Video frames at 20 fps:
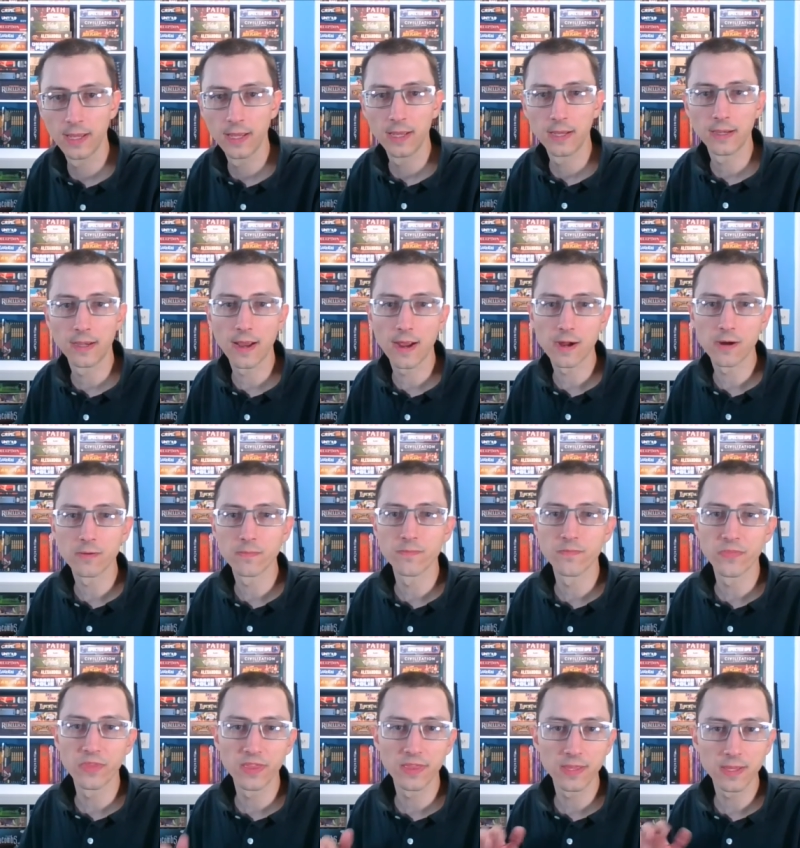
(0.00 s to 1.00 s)
Now,
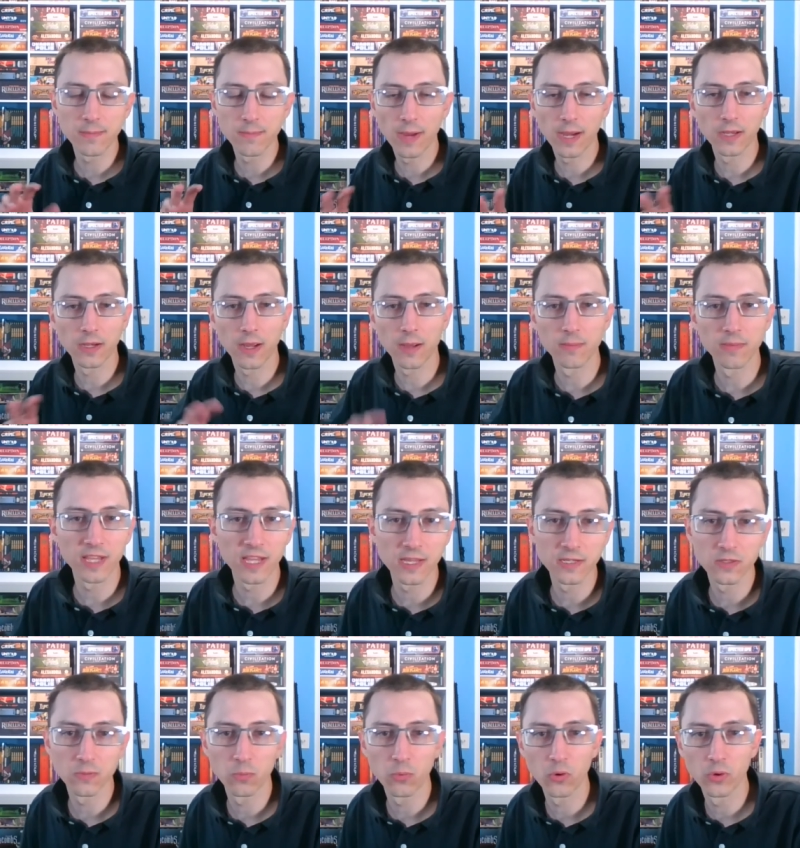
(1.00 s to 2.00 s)
theme might not be as
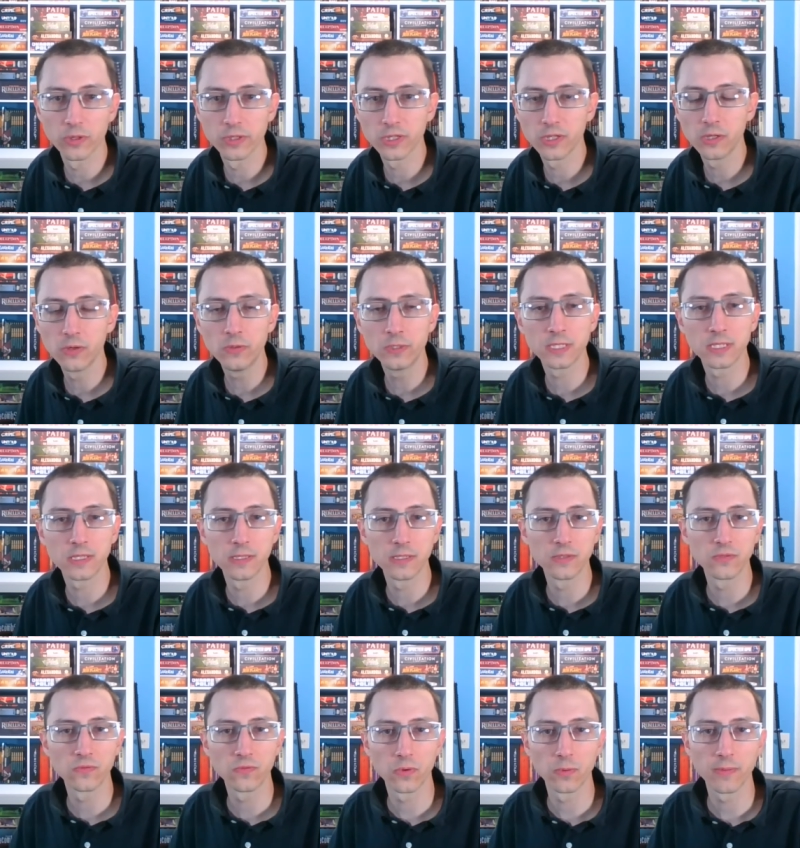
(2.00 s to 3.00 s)
important to you as it is
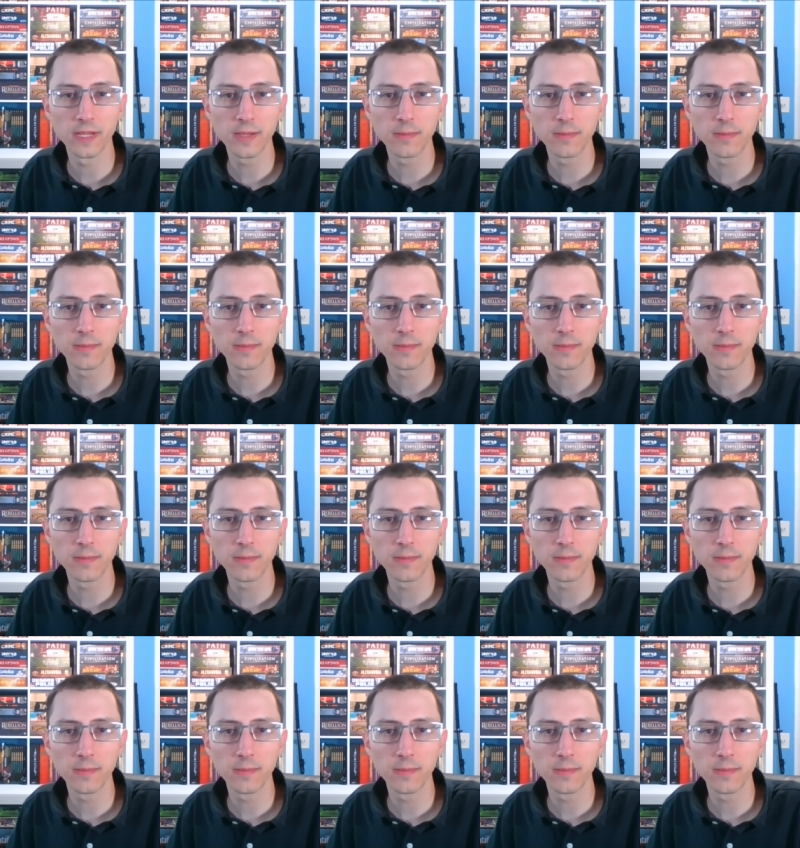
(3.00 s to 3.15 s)
for me,